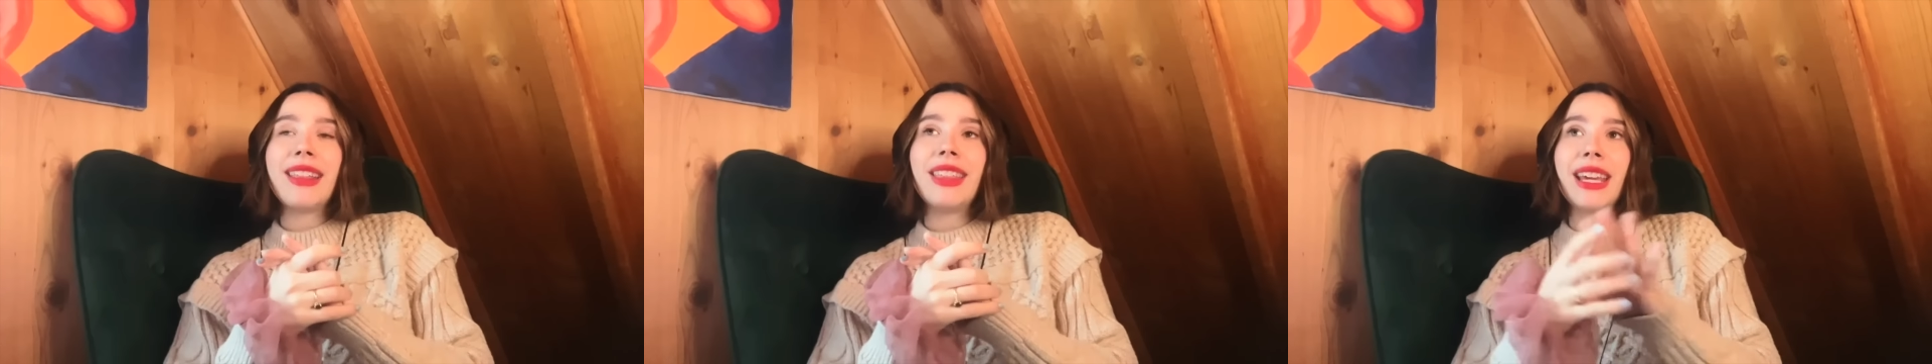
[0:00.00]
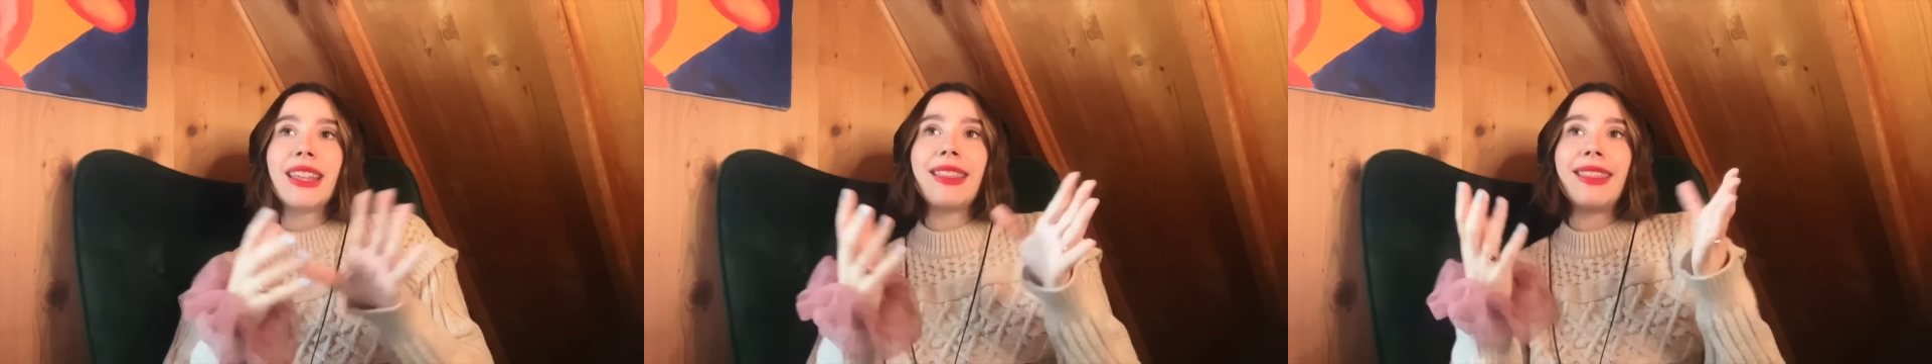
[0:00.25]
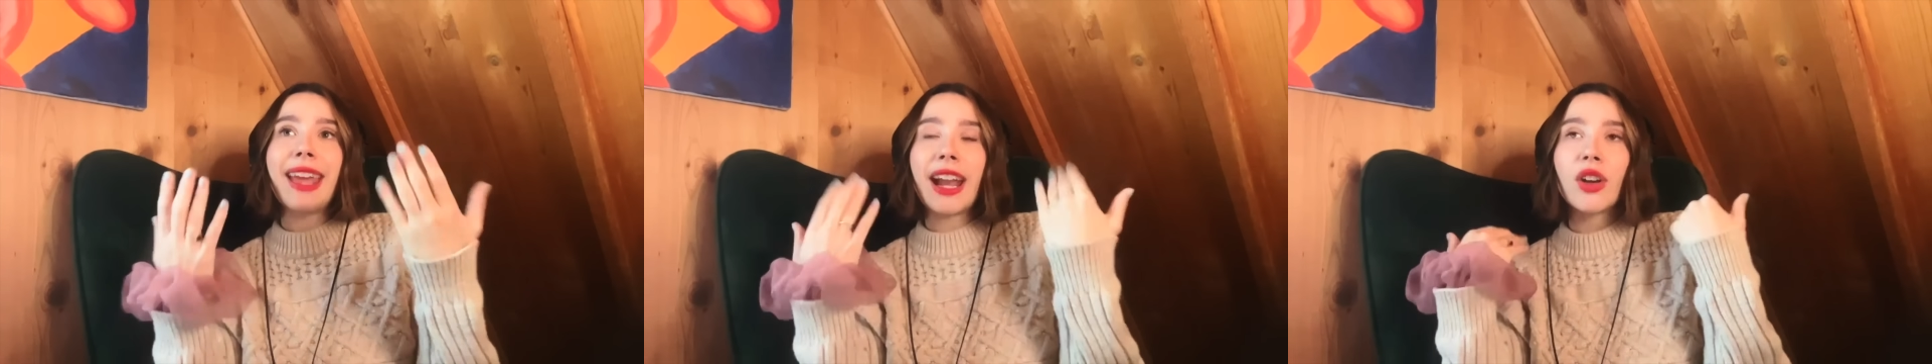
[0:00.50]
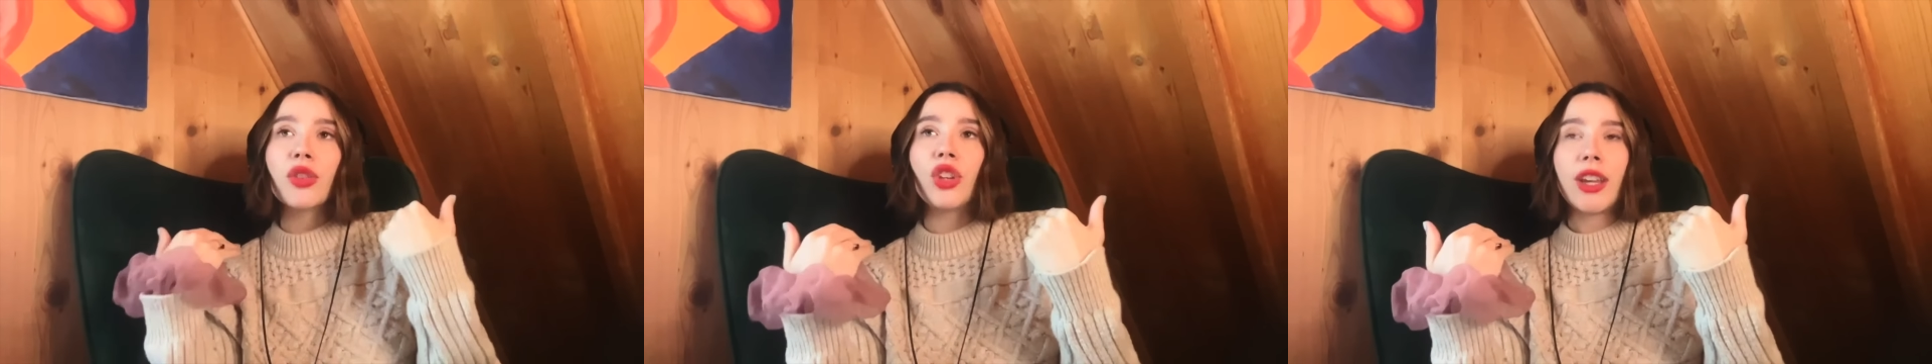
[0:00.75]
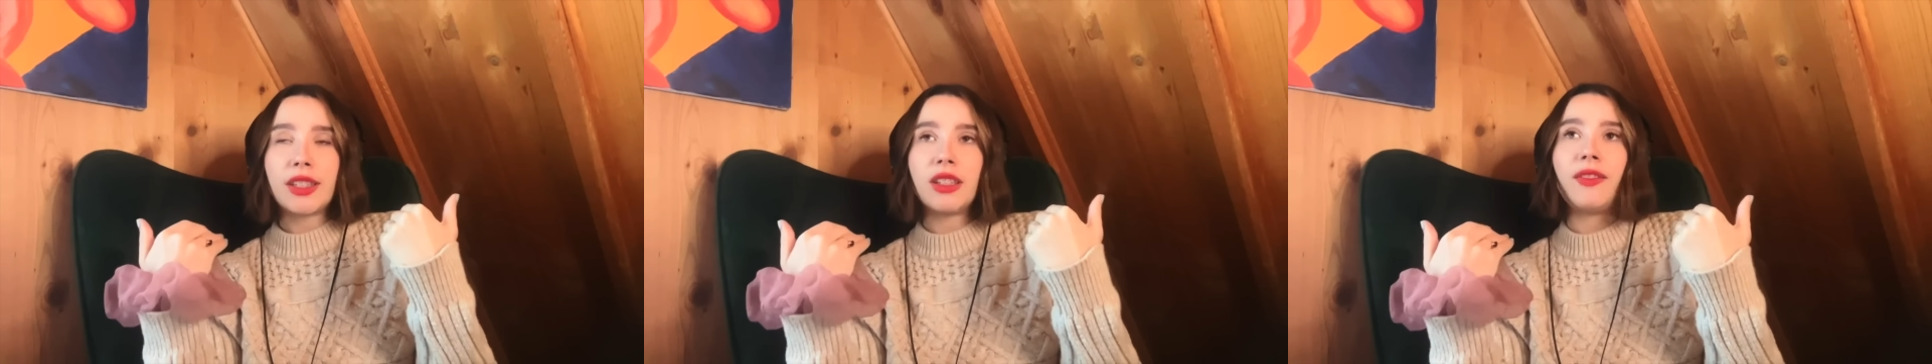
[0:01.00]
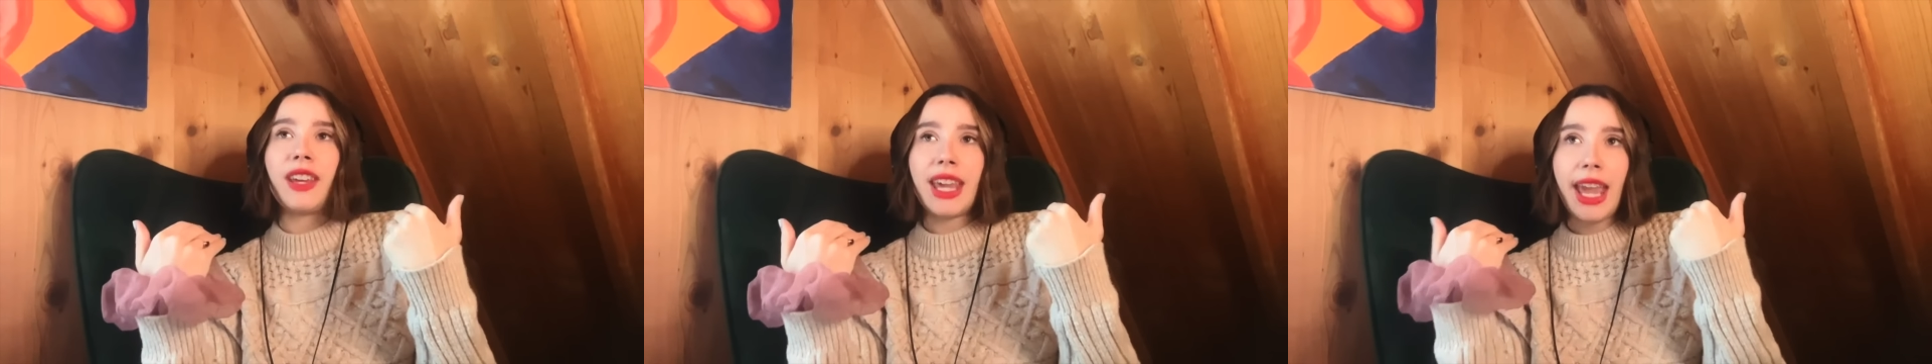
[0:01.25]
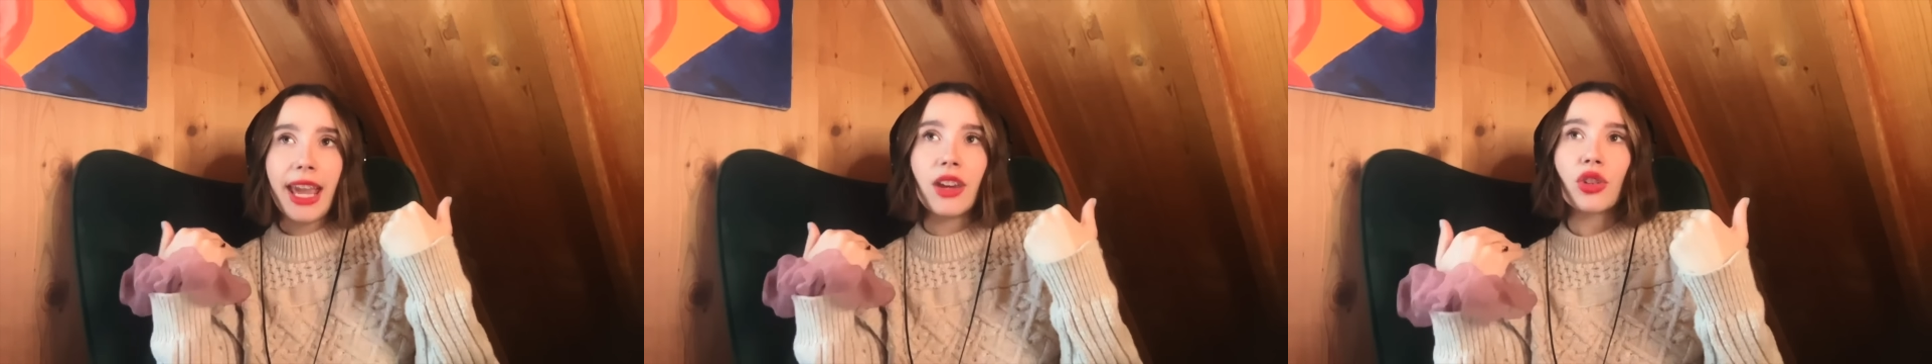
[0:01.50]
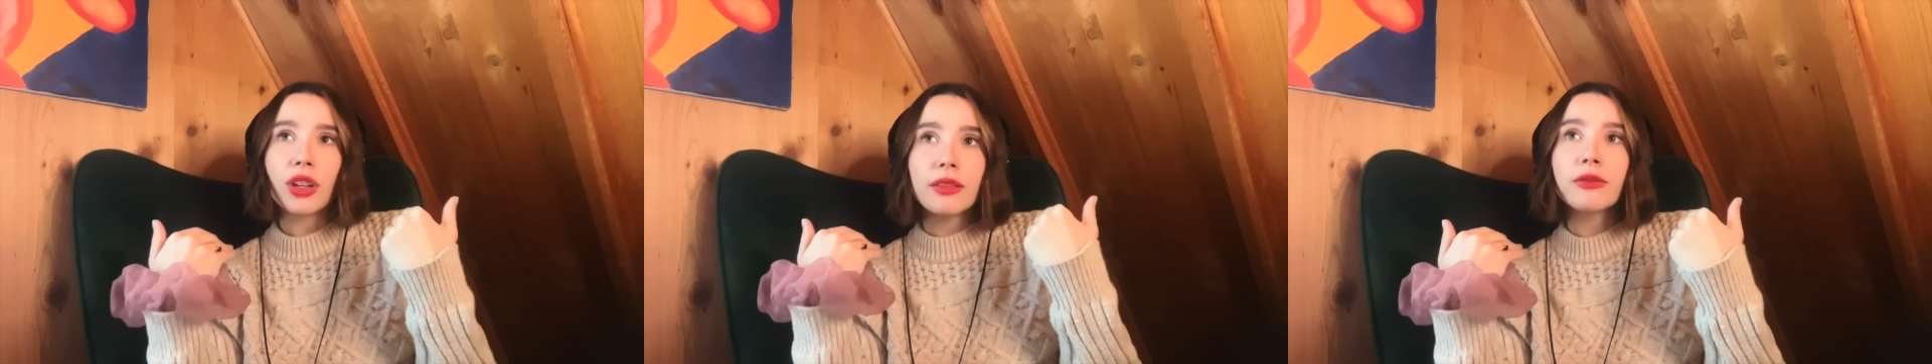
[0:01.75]
think their
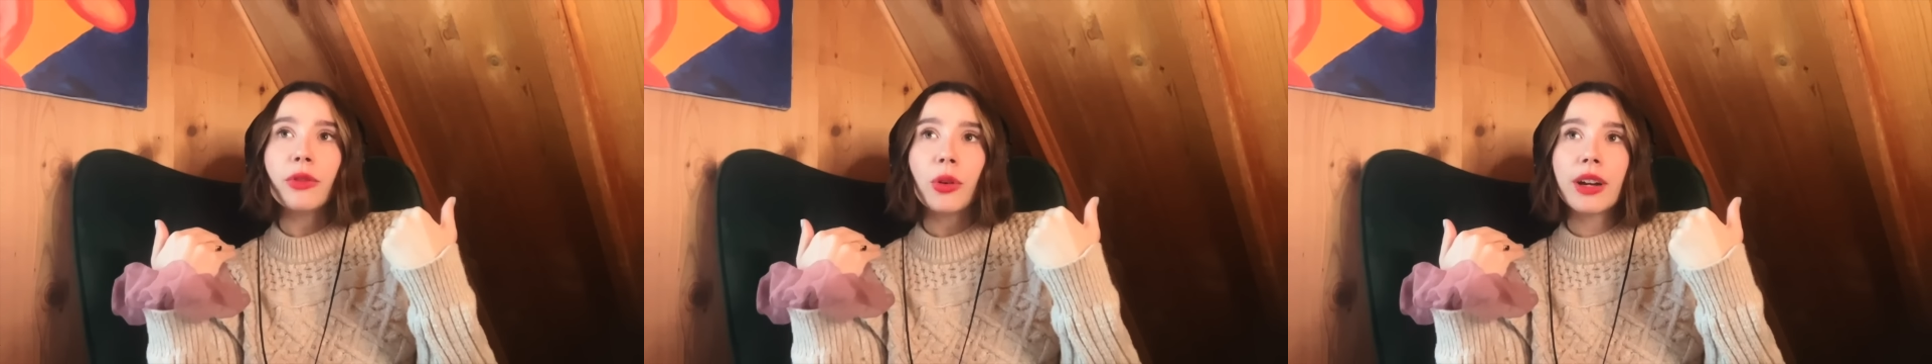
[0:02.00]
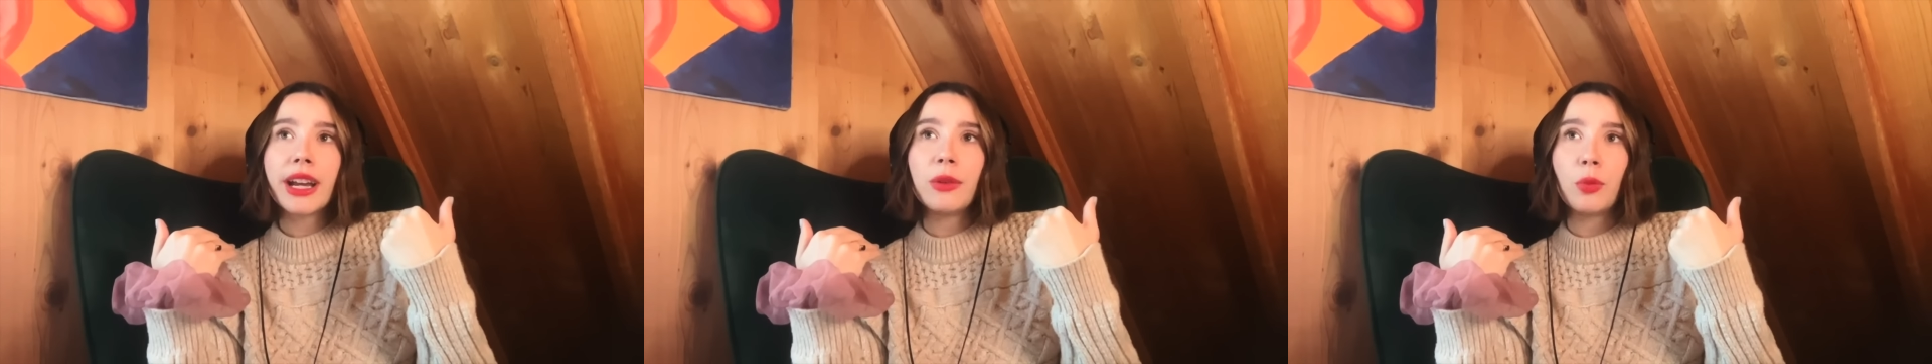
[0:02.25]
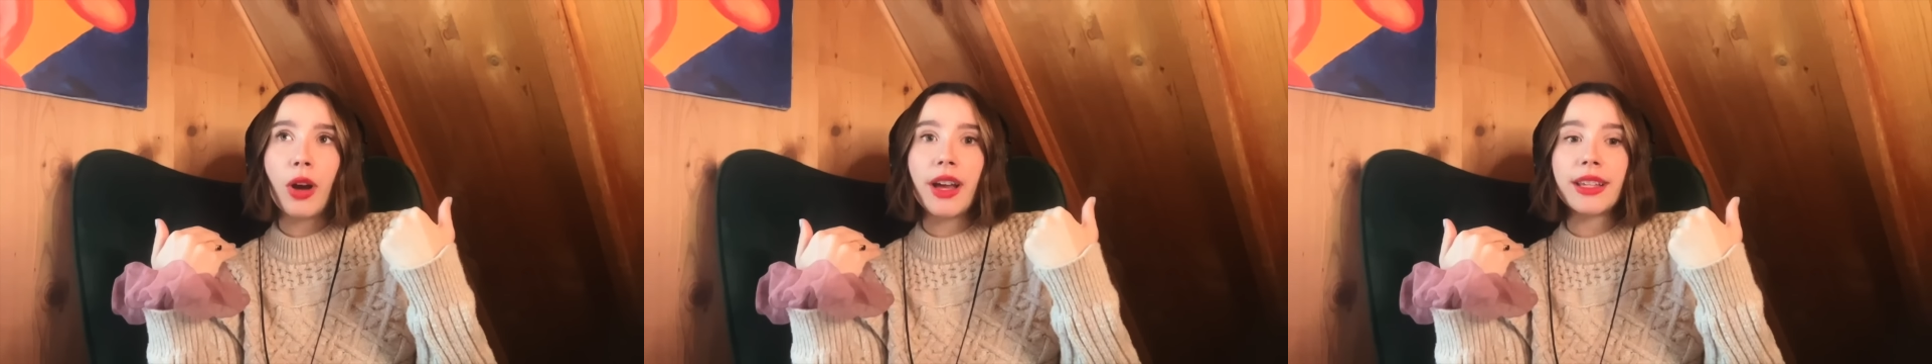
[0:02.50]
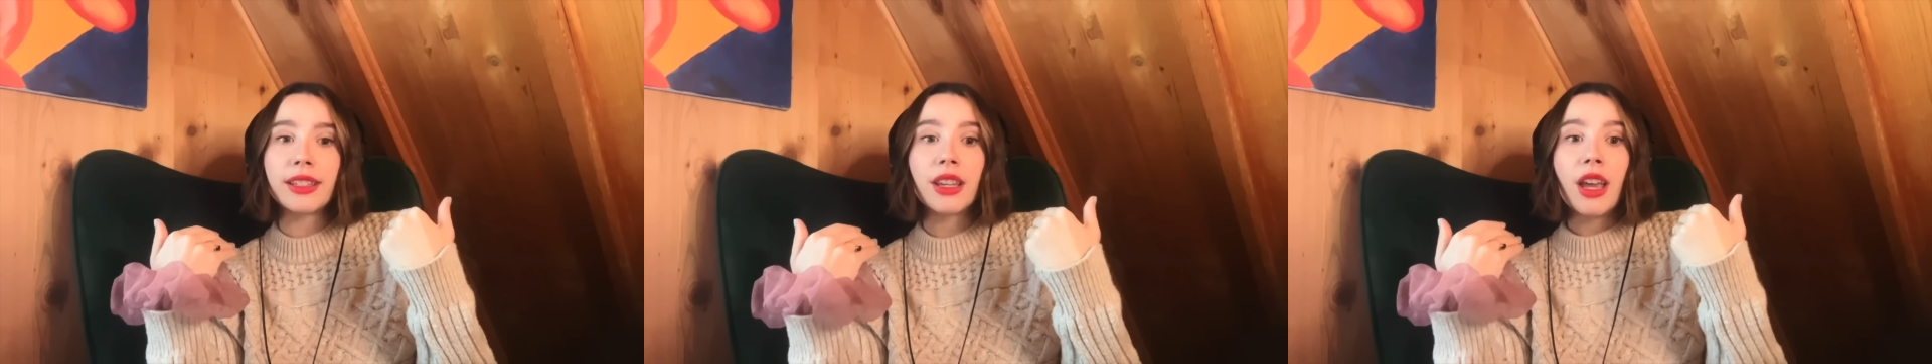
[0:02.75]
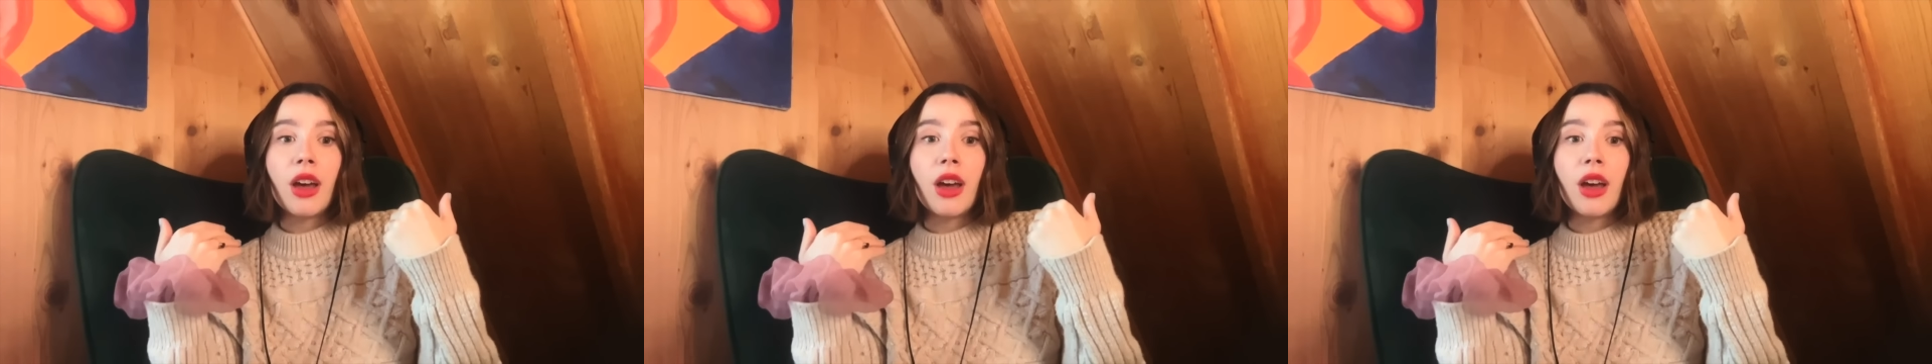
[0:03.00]
justification for it was,